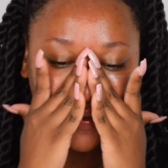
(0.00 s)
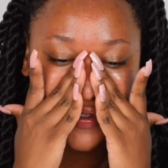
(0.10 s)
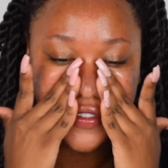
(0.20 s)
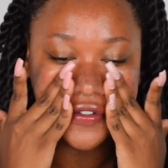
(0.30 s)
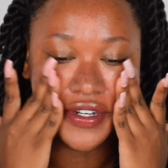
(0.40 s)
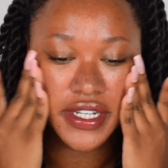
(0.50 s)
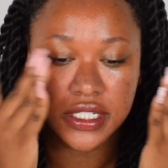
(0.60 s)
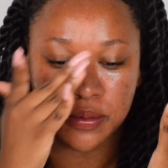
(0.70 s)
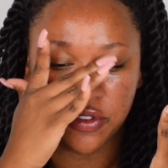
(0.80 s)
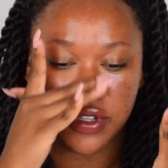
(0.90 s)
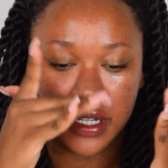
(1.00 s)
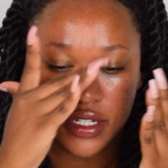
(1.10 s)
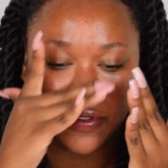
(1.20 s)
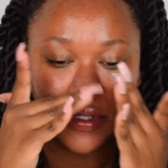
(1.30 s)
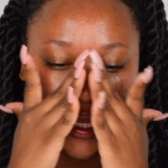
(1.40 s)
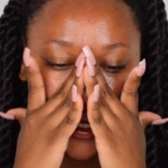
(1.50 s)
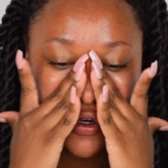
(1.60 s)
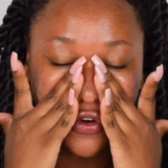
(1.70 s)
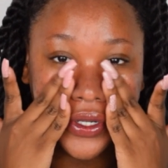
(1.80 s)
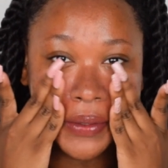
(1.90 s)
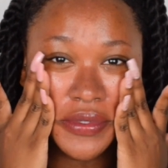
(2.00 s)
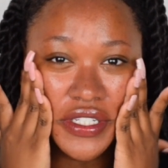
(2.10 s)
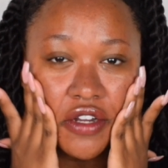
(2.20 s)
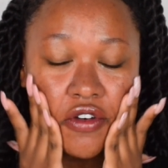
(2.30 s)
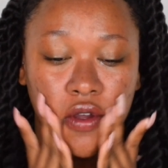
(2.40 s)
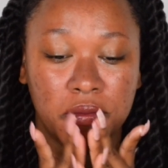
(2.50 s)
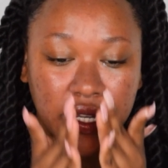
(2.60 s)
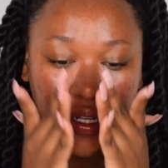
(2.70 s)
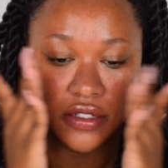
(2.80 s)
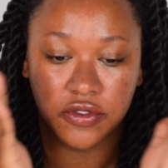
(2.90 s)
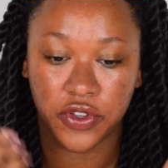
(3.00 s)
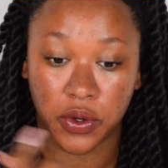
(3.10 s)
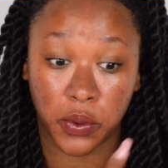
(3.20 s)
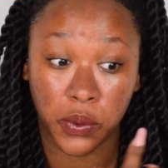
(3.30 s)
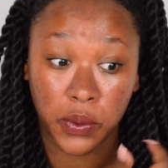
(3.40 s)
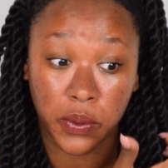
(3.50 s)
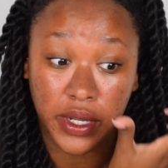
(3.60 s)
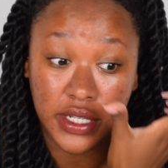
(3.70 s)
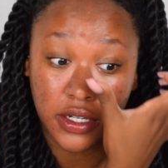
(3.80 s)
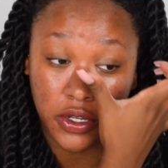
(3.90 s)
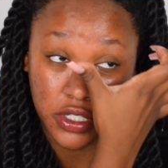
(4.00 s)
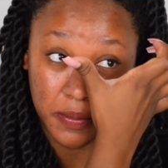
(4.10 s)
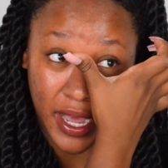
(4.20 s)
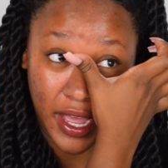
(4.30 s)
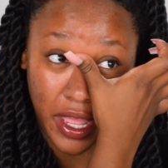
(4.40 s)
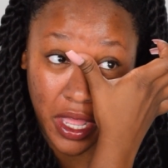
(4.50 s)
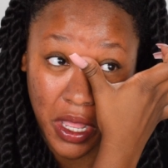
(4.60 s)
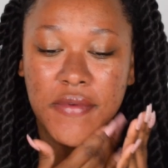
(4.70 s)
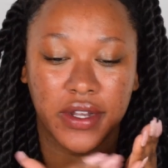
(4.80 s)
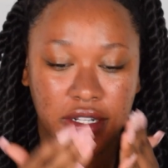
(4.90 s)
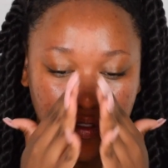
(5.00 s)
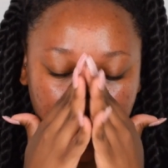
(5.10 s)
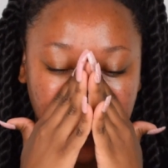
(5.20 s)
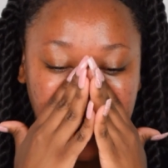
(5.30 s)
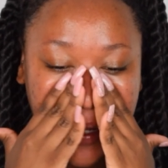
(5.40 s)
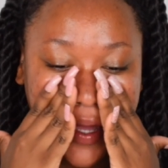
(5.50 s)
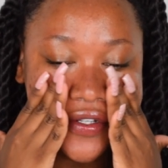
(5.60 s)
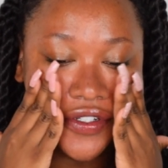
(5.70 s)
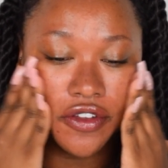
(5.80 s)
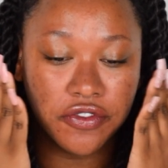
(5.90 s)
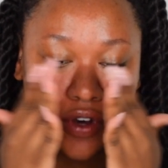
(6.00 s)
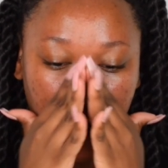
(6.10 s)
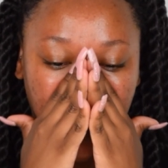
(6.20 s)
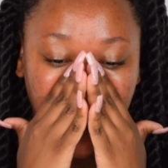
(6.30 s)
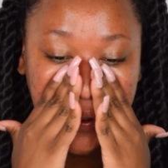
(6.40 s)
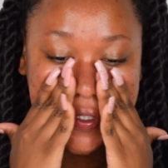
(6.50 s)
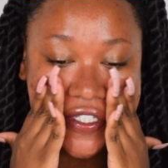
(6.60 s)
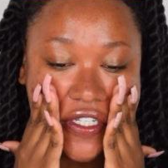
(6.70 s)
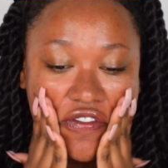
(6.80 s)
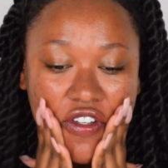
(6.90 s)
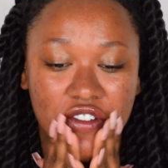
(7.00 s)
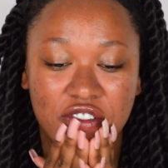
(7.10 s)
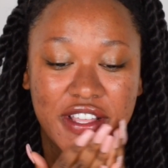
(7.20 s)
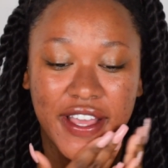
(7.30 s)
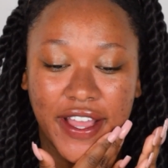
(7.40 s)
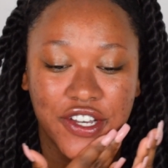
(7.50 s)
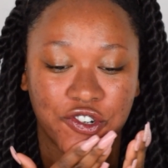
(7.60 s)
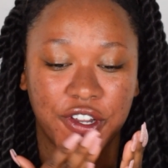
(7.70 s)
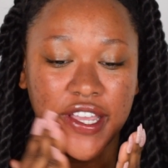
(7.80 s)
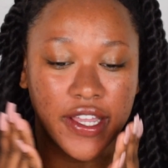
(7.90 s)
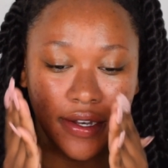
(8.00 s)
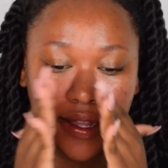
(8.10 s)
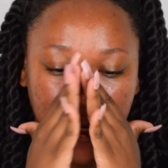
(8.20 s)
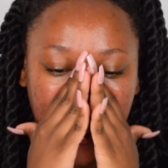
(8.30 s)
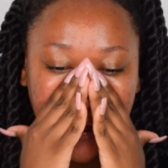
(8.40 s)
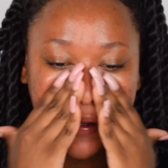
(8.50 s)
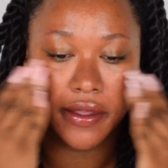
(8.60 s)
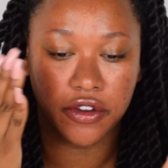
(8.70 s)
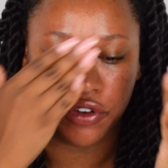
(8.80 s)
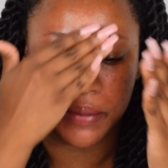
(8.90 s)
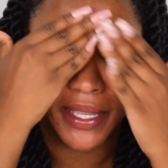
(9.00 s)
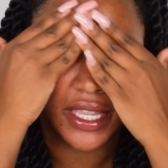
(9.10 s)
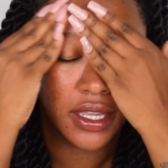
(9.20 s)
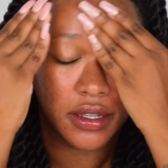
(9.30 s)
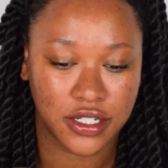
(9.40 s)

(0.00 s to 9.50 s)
feels really smooth it does feel like a cream serum it doesn't feel oh that's close to my eye it doesn't feel matte so far, but we'll see. It feels really hydrating and like creamy.